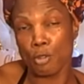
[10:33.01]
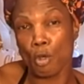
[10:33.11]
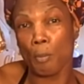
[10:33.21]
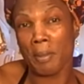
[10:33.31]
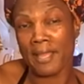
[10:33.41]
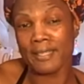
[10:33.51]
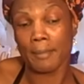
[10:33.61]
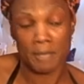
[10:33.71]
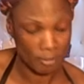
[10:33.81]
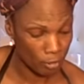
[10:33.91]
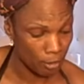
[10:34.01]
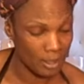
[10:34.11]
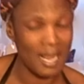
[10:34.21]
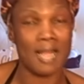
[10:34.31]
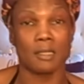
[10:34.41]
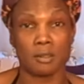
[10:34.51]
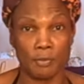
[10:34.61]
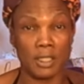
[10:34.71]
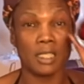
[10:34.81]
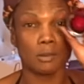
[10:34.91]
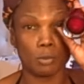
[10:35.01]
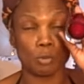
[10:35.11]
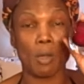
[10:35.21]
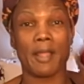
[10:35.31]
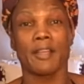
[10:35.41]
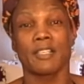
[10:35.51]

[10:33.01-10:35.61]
You're going to pay them their $30 for these ones right here.